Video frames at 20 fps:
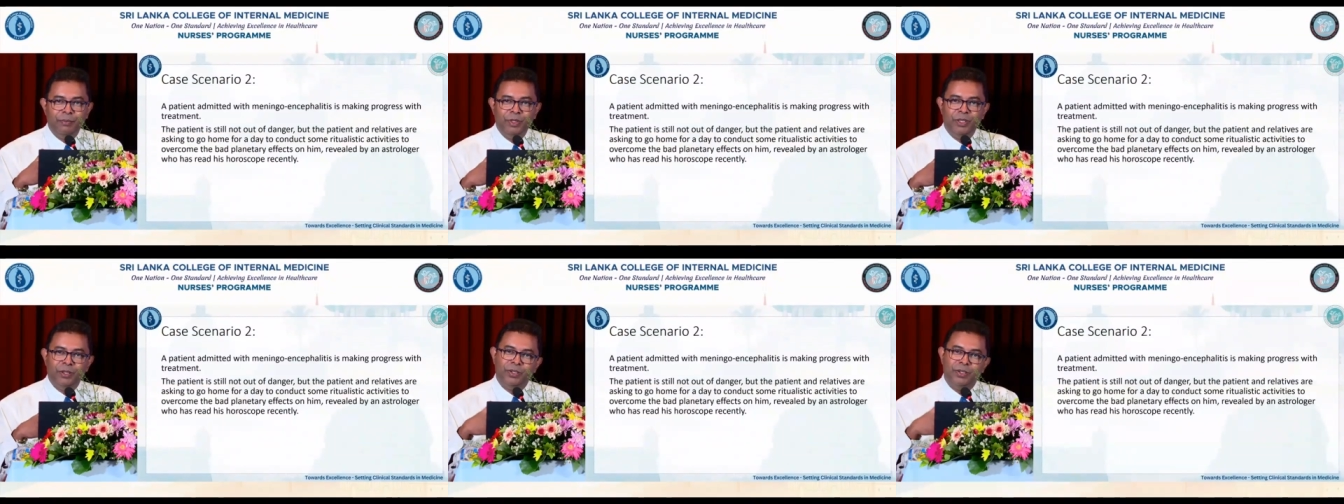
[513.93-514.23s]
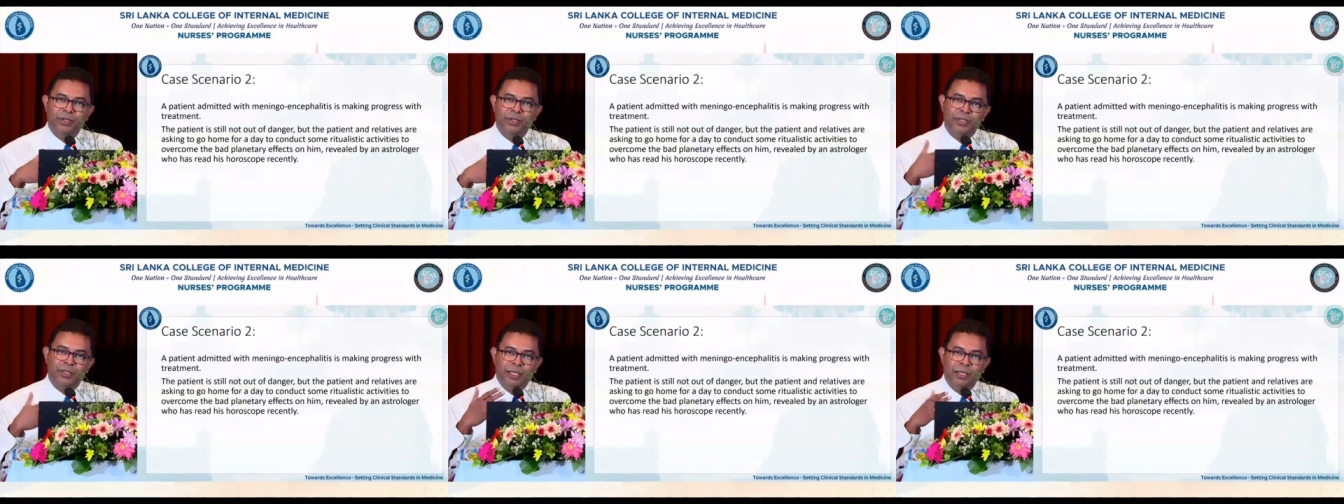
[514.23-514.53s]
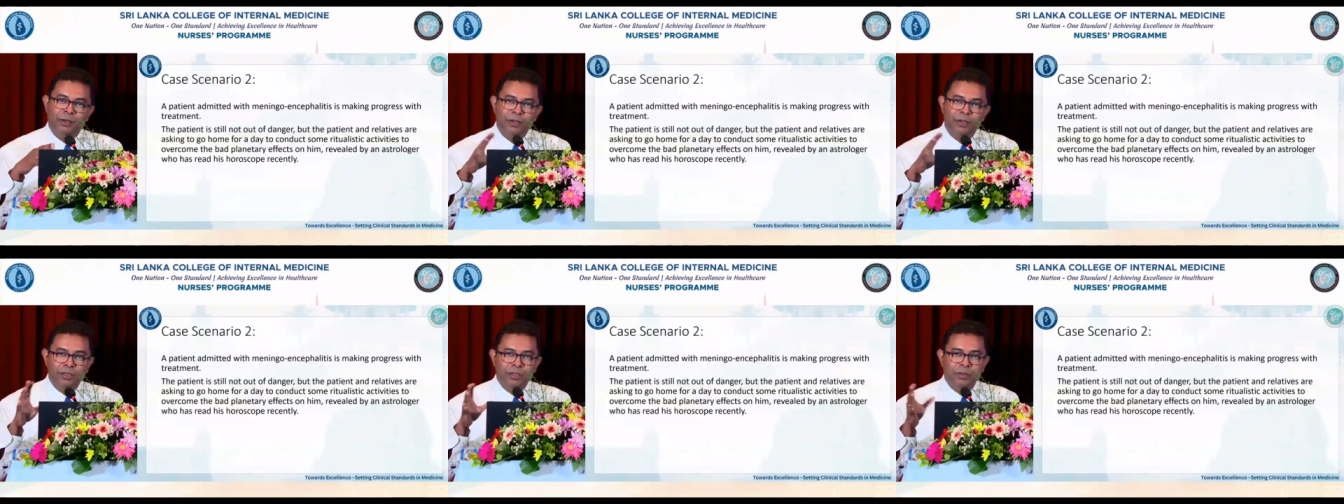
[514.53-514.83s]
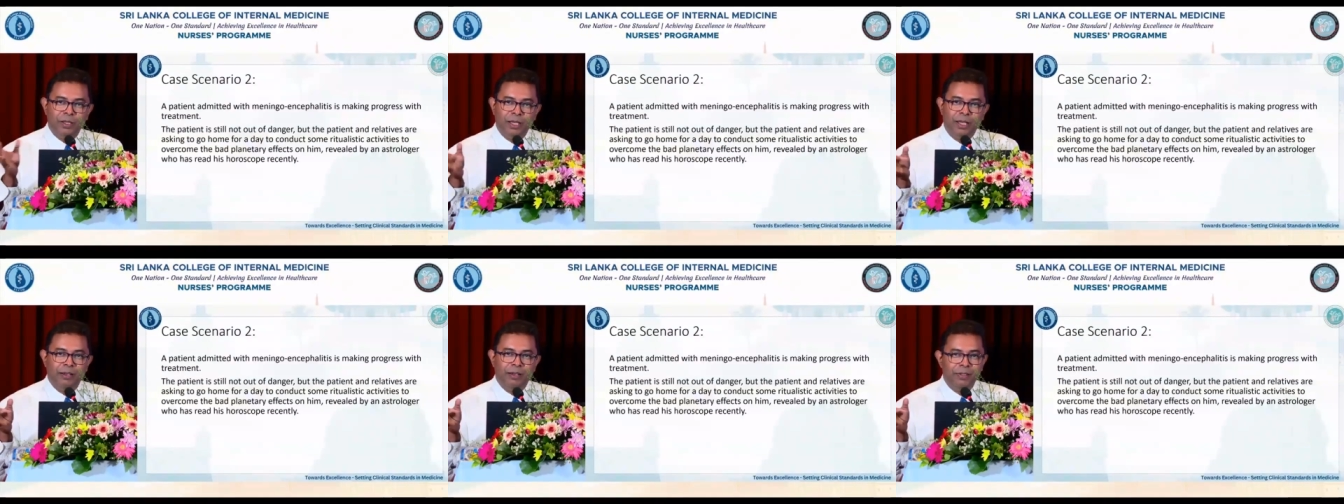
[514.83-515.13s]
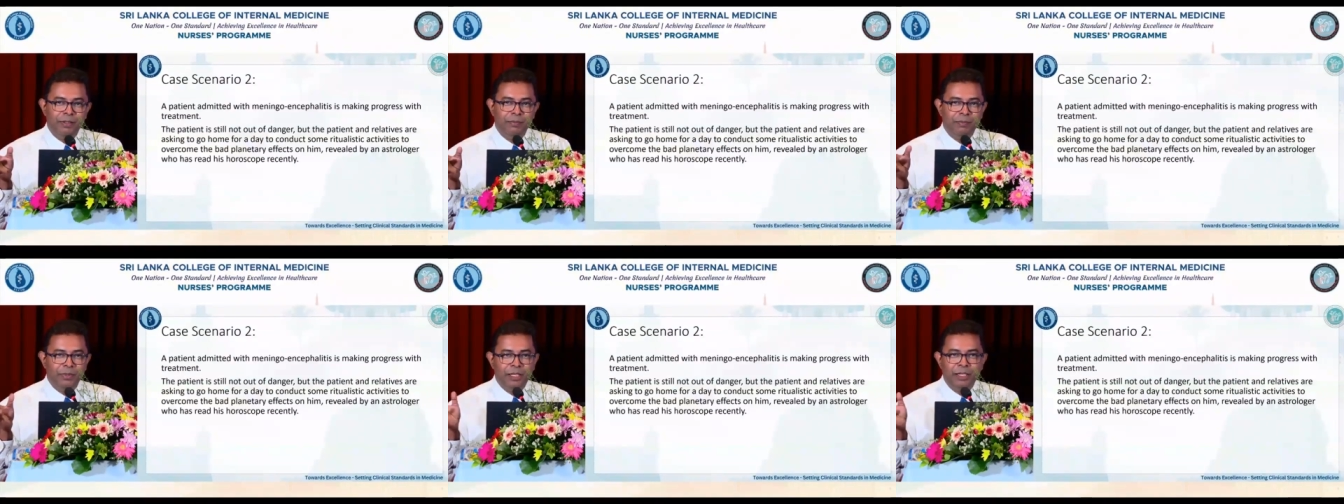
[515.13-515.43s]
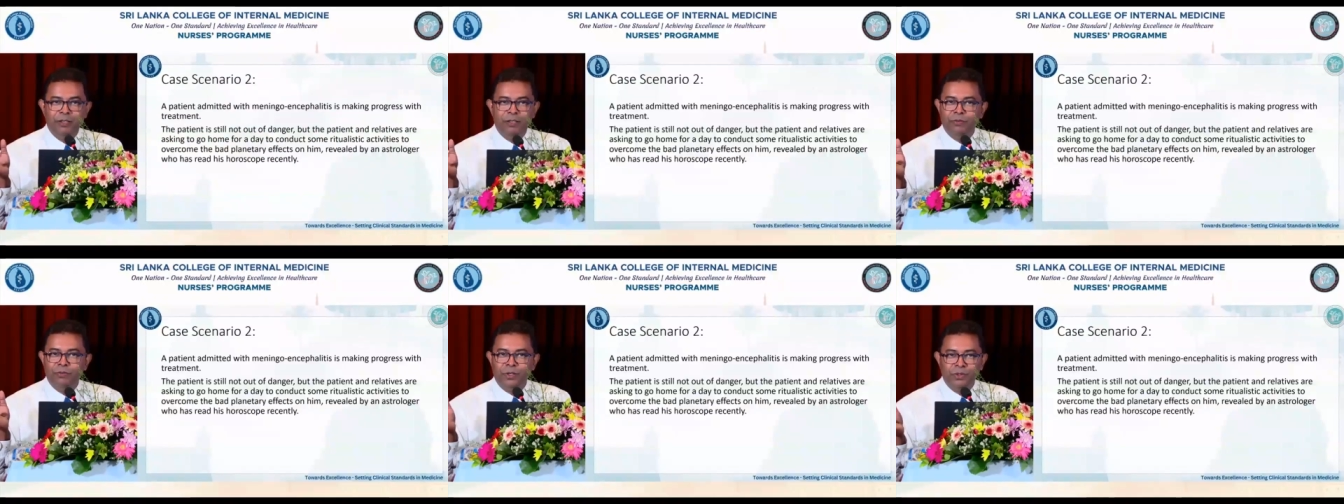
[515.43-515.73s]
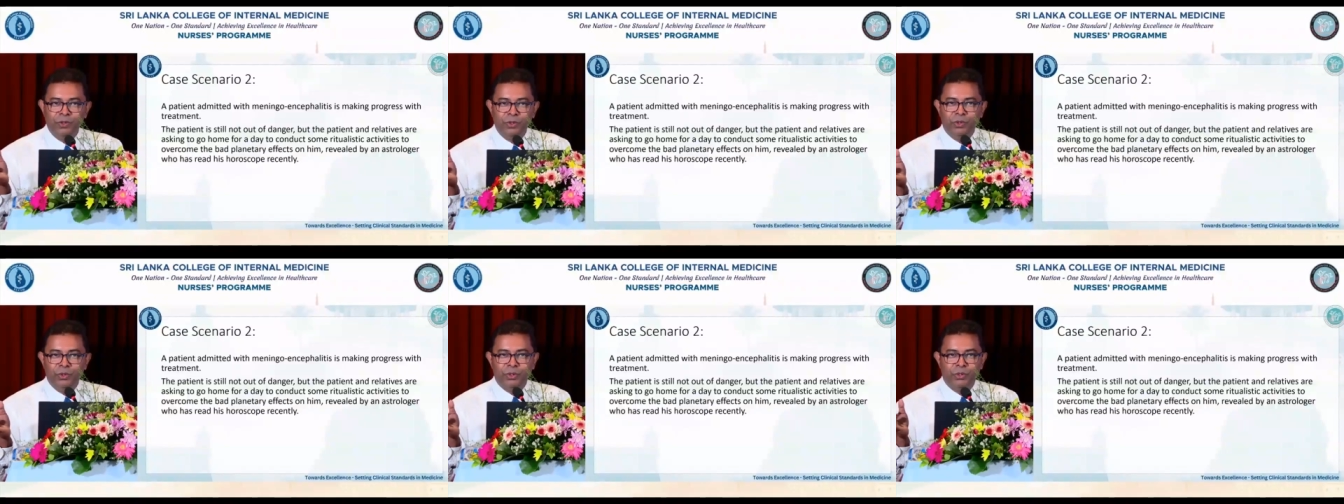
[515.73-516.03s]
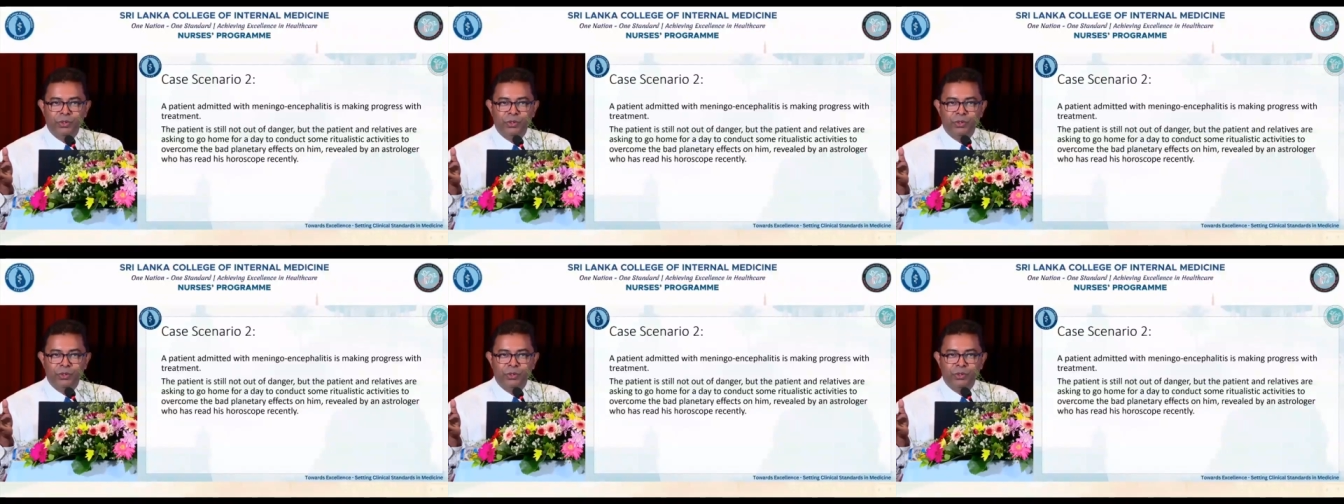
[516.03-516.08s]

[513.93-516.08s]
because they also have a belief on those.